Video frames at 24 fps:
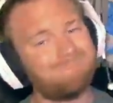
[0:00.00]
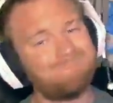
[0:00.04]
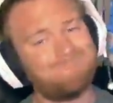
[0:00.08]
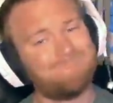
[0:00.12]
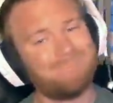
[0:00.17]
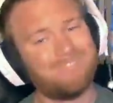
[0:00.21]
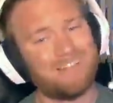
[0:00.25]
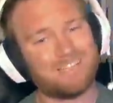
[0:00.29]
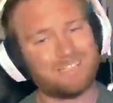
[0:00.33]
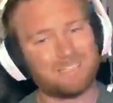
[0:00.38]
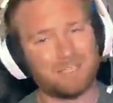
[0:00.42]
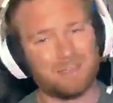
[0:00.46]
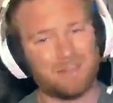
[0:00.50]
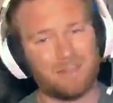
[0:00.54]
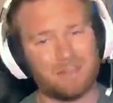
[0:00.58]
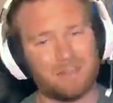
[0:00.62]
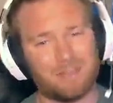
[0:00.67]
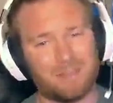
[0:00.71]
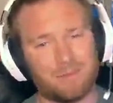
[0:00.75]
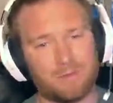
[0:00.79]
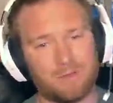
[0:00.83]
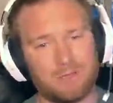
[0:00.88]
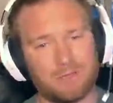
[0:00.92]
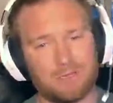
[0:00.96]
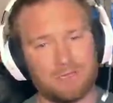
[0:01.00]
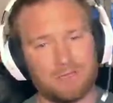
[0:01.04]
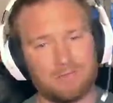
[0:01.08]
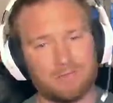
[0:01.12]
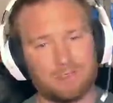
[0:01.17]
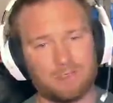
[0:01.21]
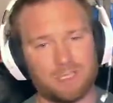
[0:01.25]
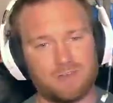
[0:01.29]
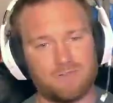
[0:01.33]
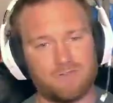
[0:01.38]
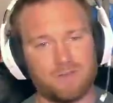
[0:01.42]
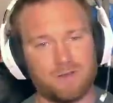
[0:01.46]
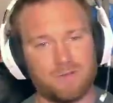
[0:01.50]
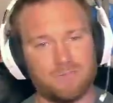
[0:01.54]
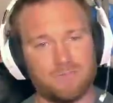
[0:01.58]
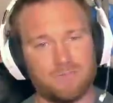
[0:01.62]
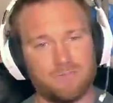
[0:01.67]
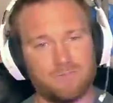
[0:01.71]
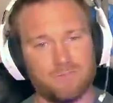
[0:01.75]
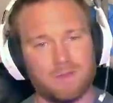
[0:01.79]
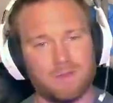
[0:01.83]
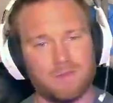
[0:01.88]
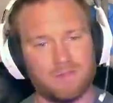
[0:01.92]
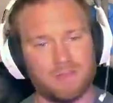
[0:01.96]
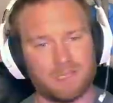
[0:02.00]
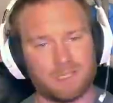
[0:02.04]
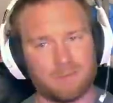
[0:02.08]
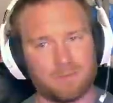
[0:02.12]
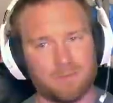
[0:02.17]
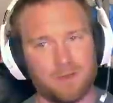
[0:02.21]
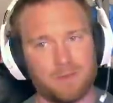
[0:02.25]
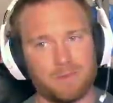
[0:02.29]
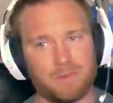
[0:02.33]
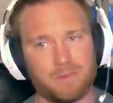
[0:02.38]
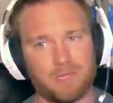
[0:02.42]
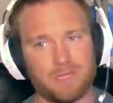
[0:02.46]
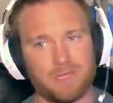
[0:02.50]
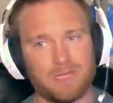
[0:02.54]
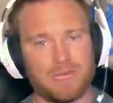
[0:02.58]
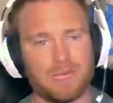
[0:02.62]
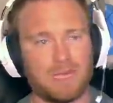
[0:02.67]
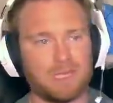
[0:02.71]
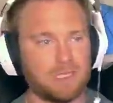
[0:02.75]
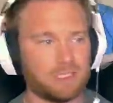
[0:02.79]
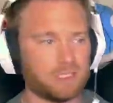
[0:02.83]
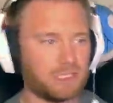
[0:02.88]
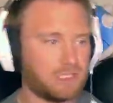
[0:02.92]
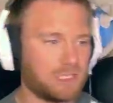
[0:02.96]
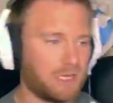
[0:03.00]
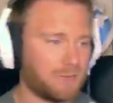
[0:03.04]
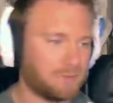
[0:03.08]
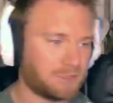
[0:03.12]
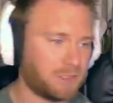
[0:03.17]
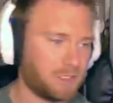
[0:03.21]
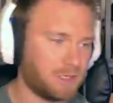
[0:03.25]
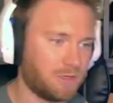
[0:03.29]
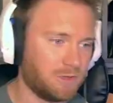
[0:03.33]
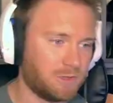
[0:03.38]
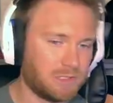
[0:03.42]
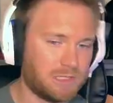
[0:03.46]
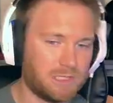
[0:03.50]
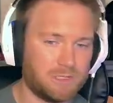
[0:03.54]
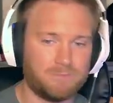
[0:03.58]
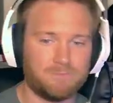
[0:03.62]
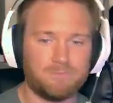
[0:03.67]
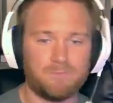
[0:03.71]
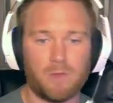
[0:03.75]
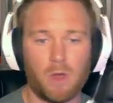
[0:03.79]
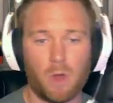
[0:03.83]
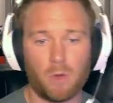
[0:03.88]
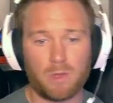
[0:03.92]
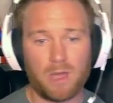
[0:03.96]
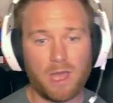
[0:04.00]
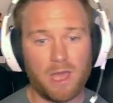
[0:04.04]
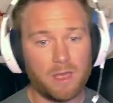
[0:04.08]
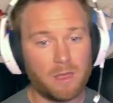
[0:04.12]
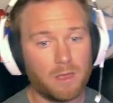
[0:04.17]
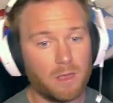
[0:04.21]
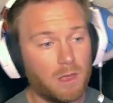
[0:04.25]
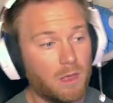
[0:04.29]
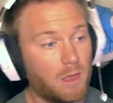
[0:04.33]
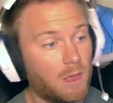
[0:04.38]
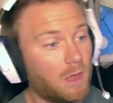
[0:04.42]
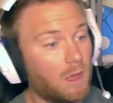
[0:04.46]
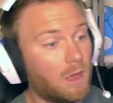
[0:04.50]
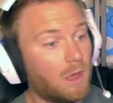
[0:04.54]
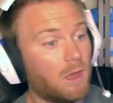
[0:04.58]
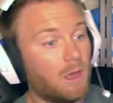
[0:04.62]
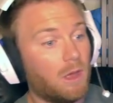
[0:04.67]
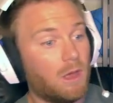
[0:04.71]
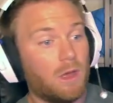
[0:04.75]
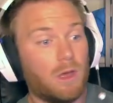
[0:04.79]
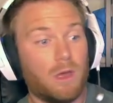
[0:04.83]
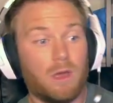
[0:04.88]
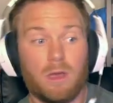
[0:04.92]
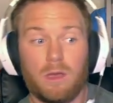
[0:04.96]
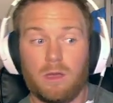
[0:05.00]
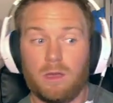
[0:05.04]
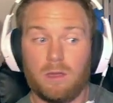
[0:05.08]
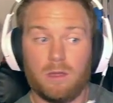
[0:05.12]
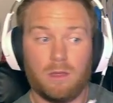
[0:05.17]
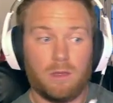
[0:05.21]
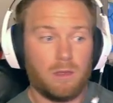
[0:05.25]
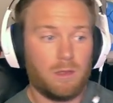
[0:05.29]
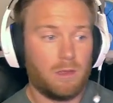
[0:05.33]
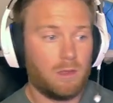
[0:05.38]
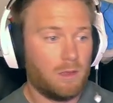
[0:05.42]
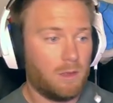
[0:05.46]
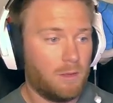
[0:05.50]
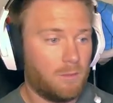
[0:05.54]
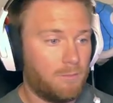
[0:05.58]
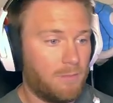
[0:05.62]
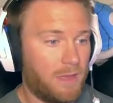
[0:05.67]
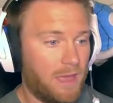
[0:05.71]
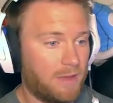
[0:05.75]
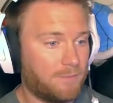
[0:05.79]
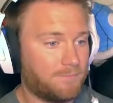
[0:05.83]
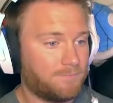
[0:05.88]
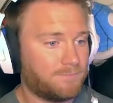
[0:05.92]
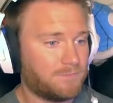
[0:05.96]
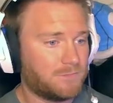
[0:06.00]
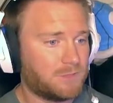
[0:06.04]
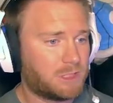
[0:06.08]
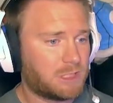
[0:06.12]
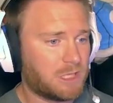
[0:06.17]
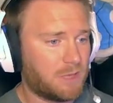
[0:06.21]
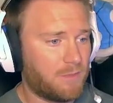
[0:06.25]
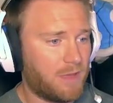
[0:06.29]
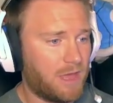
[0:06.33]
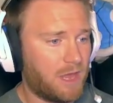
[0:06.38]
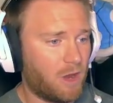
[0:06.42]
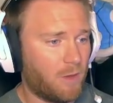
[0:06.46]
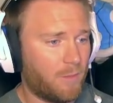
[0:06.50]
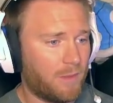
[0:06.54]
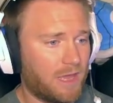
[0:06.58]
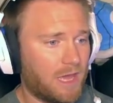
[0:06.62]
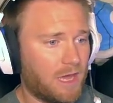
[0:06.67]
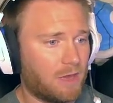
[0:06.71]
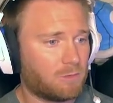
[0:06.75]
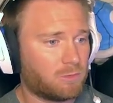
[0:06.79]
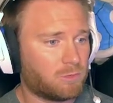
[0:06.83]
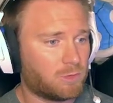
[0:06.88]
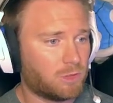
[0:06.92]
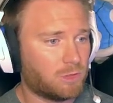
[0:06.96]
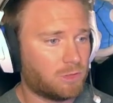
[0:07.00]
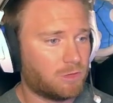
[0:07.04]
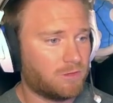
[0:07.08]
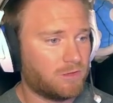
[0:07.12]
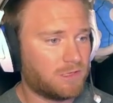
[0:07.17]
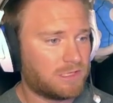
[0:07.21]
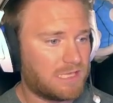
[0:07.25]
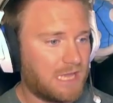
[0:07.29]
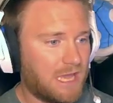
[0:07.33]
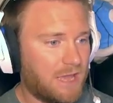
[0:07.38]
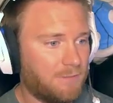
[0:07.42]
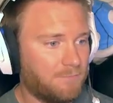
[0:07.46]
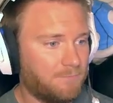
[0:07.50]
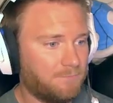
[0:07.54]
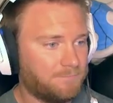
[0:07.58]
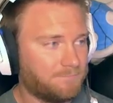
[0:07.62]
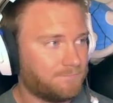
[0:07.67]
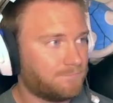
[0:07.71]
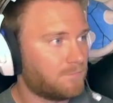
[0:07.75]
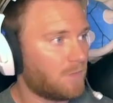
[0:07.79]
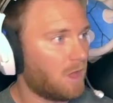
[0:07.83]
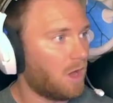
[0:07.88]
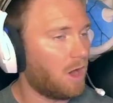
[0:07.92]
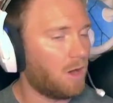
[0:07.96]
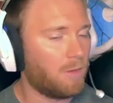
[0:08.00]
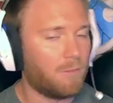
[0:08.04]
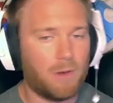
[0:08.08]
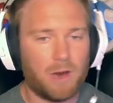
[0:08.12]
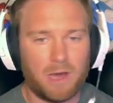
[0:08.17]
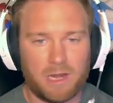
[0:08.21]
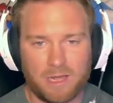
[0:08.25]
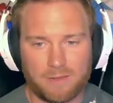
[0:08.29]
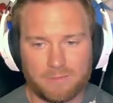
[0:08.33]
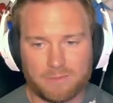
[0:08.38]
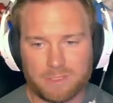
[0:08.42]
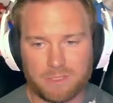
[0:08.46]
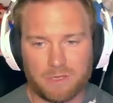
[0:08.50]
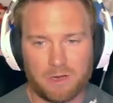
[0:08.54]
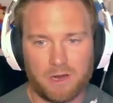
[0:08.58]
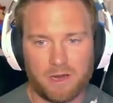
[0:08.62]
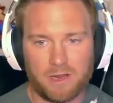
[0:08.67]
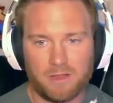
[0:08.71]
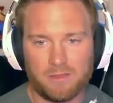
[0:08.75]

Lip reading: That's unlucky that we couldn't keep the Jeff up. I think that's probably it. Yeah, he just actually goes in. Okay. Man, so man, oh my God, rude in this game. Oh, Muddy, I'm sorry.